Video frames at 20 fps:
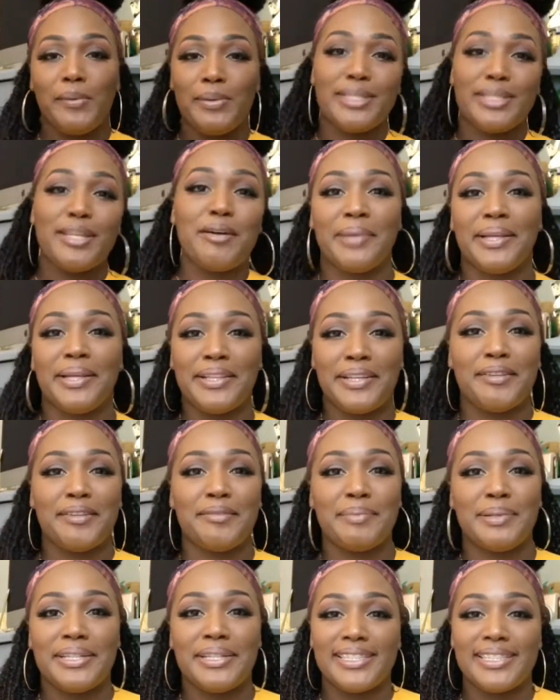Hey, what's up, my
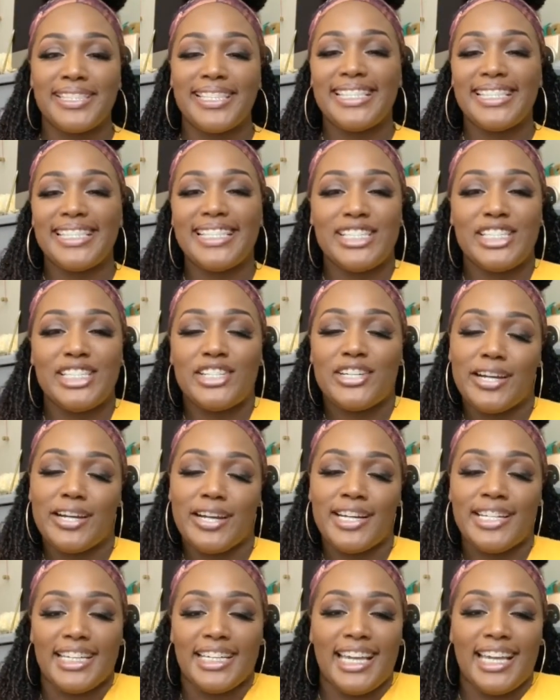love bugs? This is your
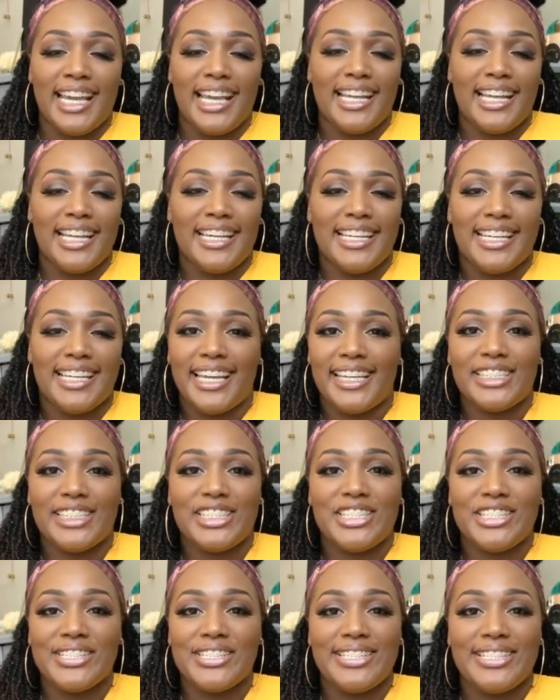girl Nikita
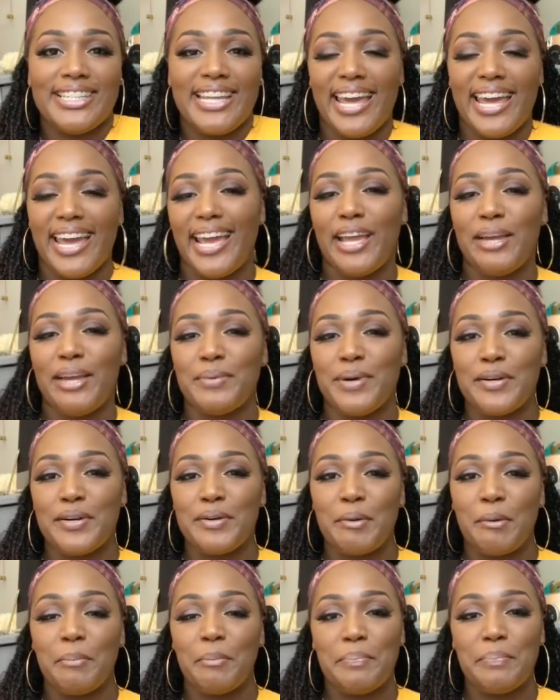Shanae.
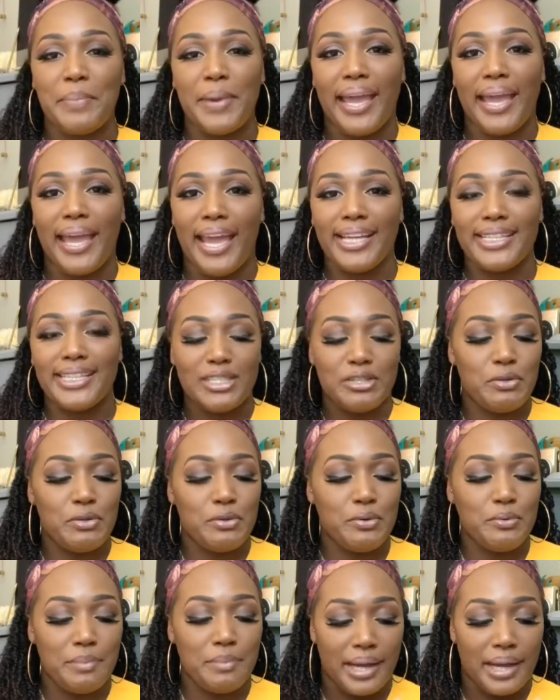Welcome back
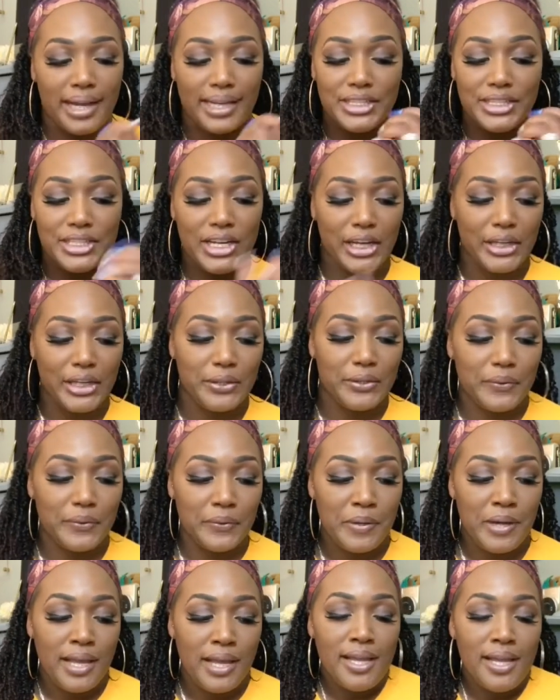to my
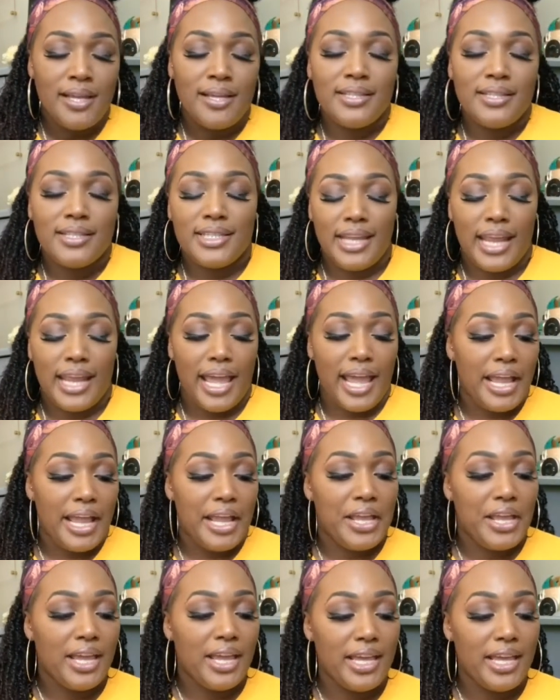channel.
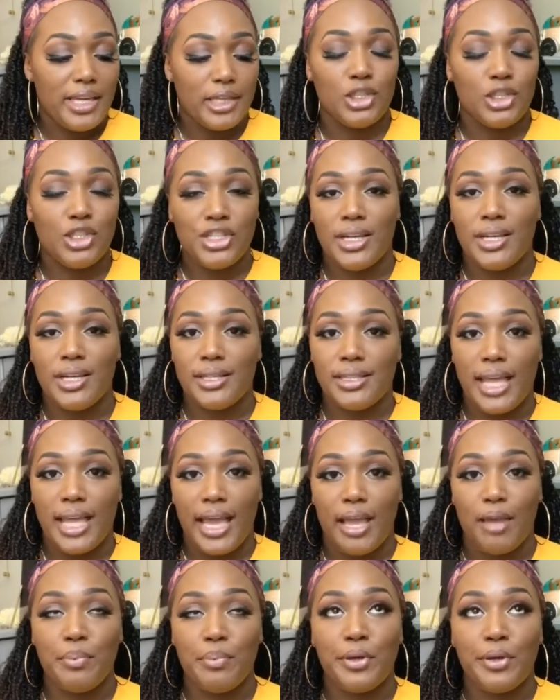Today is just
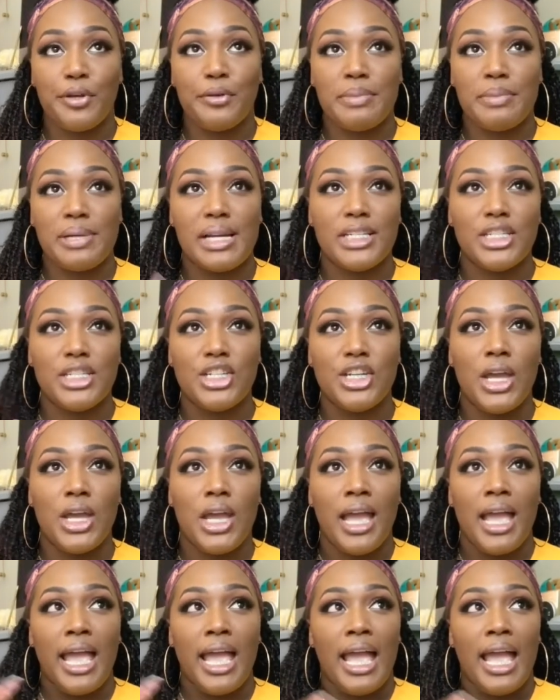a pretty much